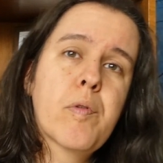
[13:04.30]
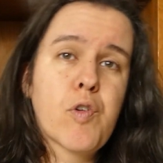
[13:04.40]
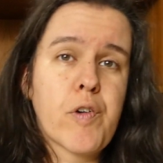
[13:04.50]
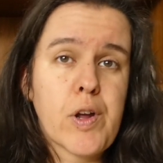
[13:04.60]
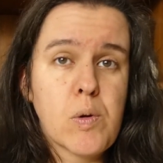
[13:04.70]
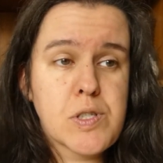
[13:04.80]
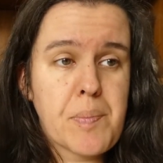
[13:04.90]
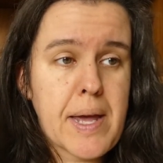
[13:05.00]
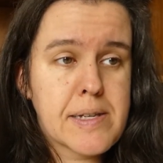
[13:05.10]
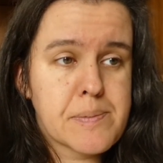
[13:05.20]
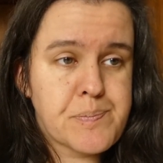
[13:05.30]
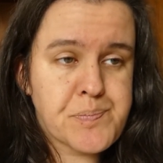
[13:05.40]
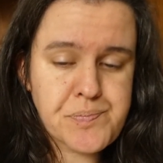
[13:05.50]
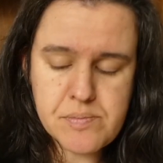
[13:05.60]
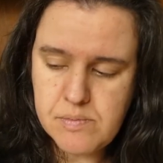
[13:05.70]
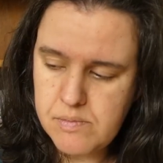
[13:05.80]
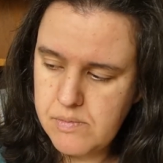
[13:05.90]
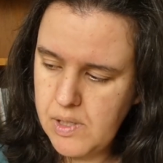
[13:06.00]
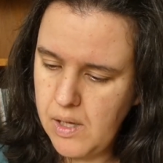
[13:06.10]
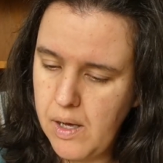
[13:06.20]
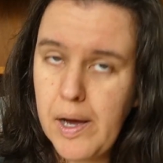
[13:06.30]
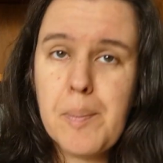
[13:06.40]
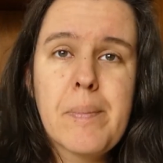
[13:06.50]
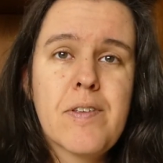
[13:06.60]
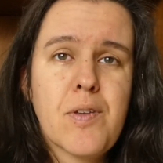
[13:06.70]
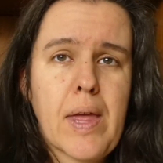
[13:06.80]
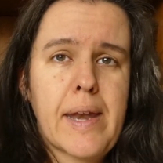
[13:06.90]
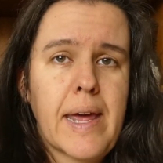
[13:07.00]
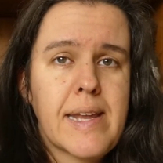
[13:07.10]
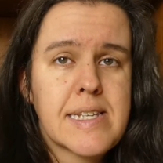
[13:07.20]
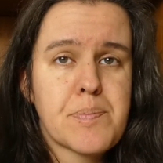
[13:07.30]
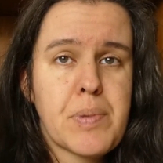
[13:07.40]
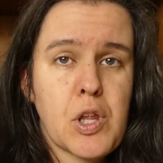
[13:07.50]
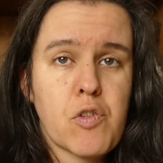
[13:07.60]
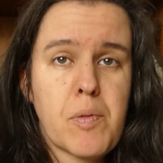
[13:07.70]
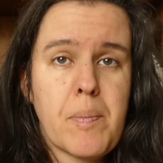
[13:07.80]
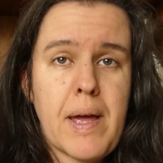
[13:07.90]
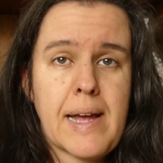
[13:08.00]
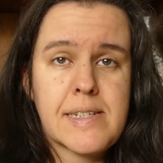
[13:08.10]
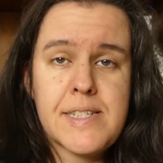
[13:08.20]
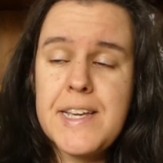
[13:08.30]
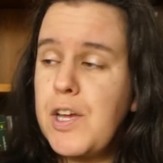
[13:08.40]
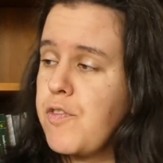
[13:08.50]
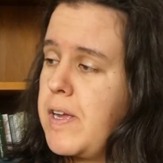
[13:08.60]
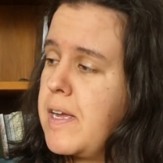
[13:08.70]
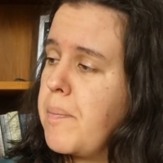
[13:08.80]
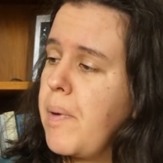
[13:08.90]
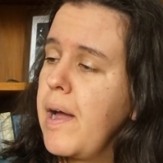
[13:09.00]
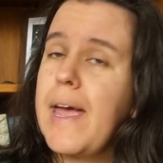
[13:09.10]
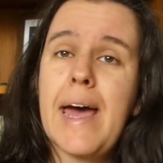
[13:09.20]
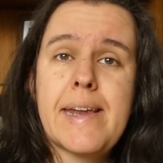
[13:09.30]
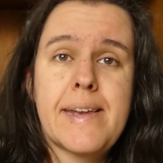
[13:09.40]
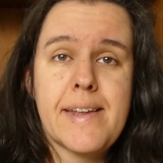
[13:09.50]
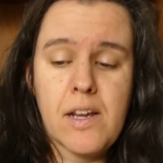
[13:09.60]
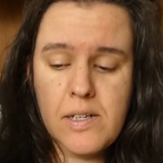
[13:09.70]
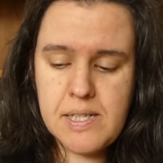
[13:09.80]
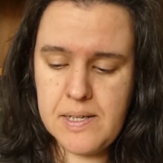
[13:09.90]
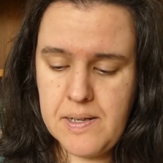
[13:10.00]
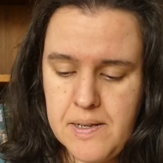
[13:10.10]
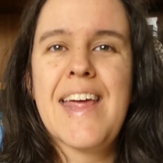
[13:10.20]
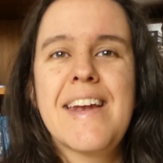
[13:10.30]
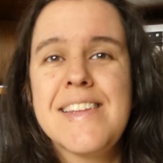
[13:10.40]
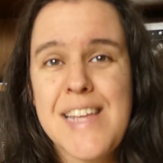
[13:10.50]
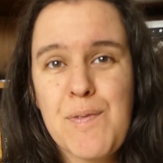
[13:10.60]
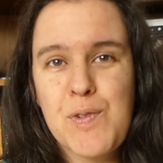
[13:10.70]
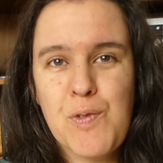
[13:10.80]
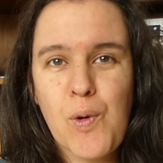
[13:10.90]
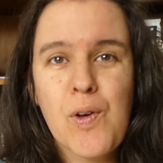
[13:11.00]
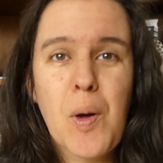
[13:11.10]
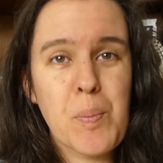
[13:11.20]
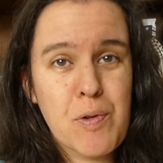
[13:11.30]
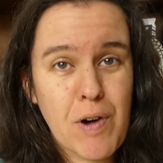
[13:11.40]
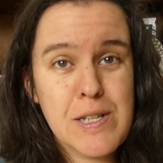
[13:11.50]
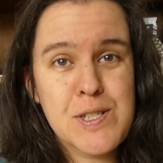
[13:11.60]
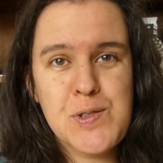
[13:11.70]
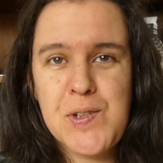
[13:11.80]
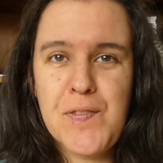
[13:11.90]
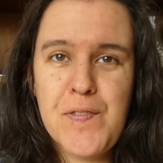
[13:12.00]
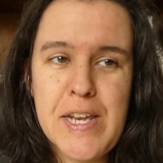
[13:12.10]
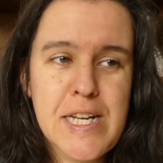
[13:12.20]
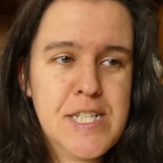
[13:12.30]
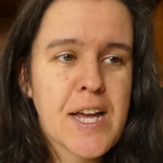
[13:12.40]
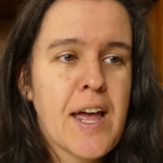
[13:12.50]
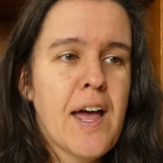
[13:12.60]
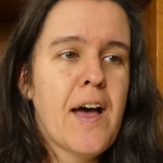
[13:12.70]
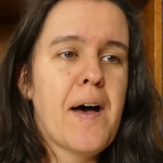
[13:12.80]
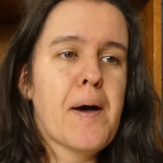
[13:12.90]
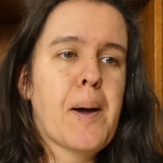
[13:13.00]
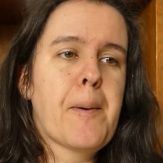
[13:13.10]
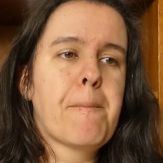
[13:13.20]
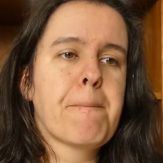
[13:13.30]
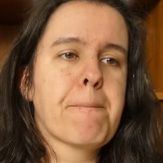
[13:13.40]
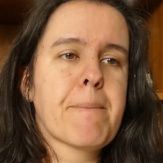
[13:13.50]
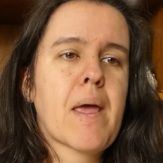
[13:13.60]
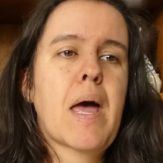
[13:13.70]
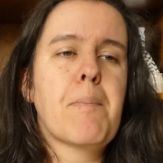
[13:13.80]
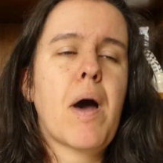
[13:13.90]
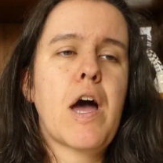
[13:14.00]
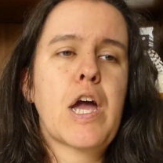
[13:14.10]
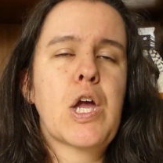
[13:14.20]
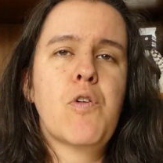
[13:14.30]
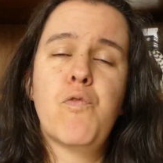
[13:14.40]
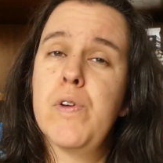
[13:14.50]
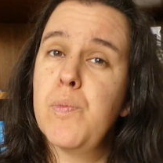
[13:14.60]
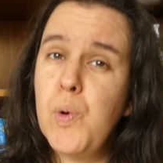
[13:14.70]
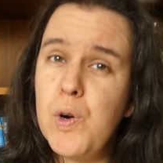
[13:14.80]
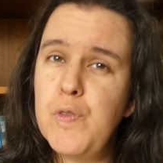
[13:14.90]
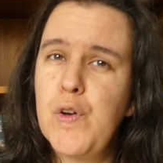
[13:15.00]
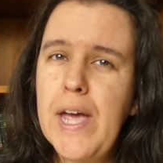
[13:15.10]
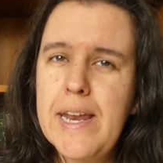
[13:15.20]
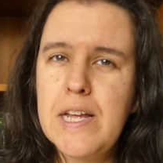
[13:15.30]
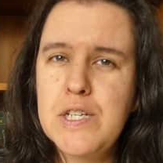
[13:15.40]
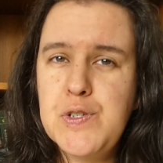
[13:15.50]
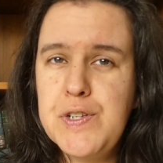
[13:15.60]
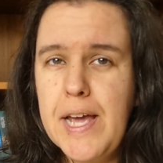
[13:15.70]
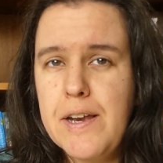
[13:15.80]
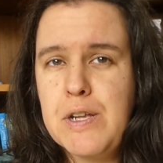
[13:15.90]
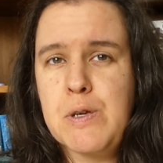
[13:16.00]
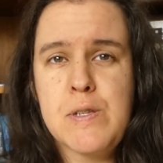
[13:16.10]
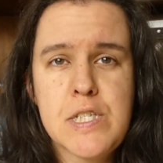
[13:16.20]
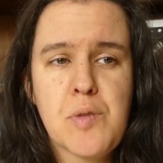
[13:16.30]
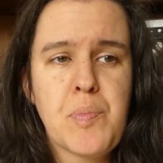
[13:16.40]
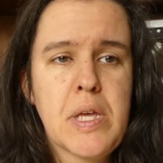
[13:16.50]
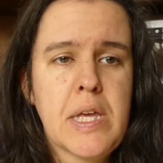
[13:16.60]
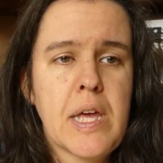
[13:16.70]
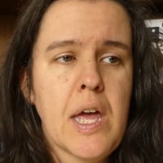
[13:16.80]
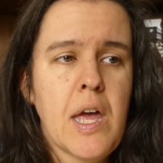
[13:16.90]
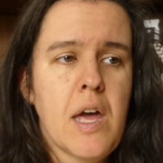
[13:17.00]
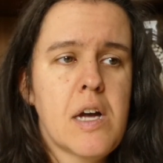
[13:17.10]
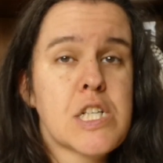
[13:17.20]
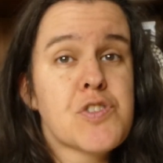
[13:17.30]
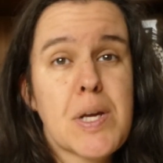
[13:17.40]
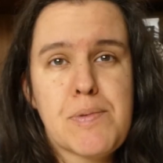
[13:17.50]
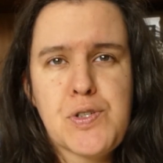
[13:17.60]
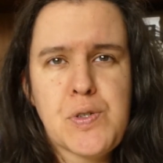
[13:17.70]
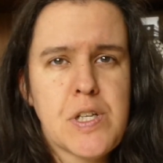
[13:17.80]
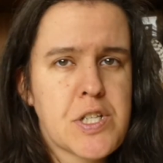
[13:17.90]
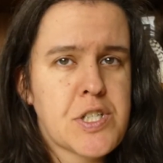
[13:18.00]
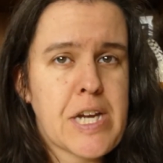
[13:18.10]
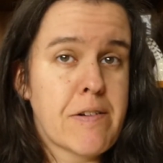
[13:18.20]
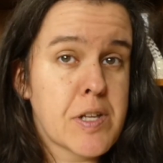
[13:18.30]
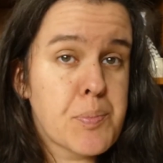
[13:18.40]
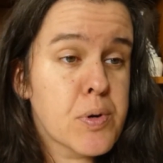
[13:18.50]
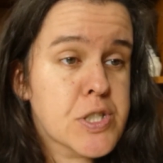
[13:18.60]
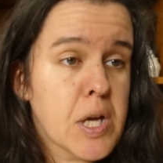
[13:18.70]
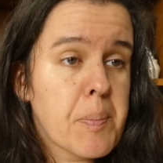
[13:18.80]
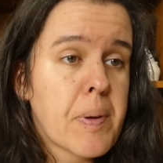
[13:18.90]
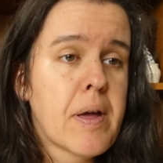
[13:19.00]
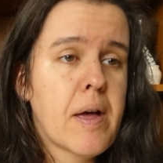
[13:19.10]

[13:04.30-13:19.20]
before I go to bed. So yeah, that is Pilgrim at Tinker Creek by Annie Dillard. Then the 7th roll got me right to the finish, and my reward for getting to the end used to be a trip to the charity bookshop,